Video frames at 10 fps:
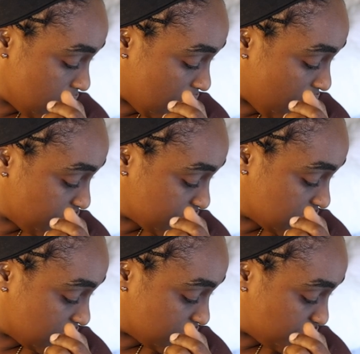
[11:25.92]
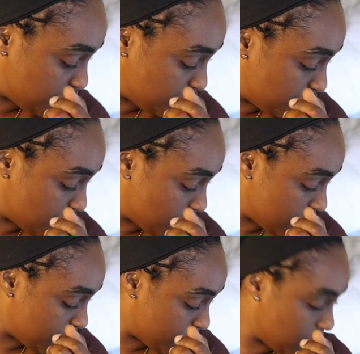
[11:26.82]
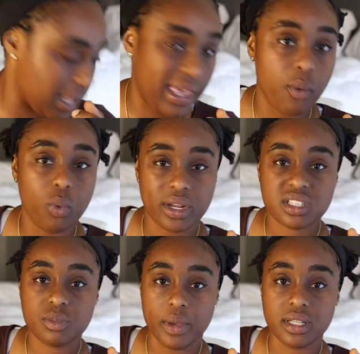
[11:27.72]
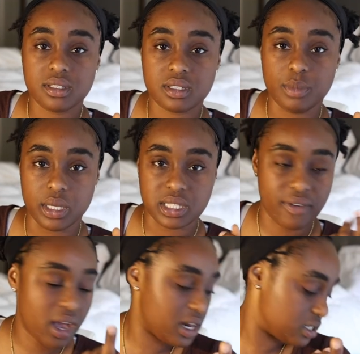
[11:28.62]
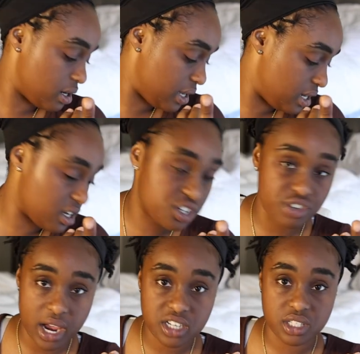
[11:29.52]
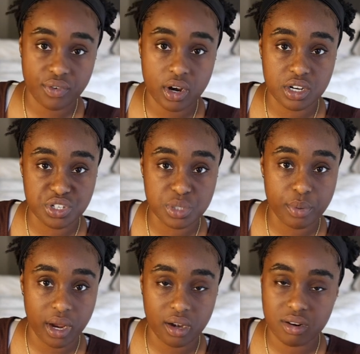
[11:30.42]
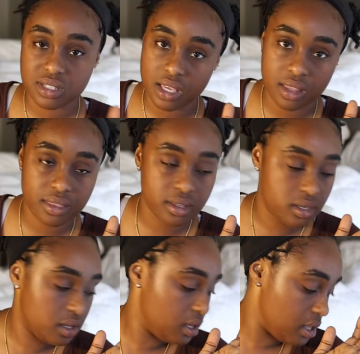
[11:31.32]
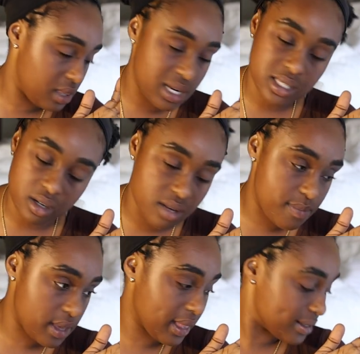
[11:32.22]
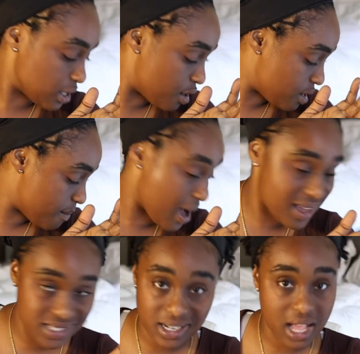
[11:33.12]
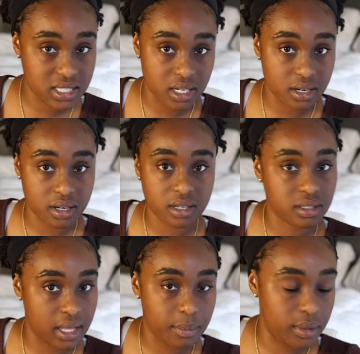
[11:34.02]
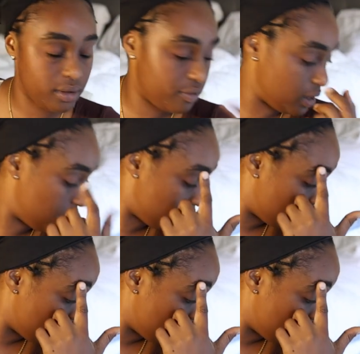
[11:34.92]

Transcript: And I understand it's a chew toy, but like it would expense. Because if I gotta start getting extractions for her because she's breaking her teeth, then it's gonna be like to her demise and not to her like benefit.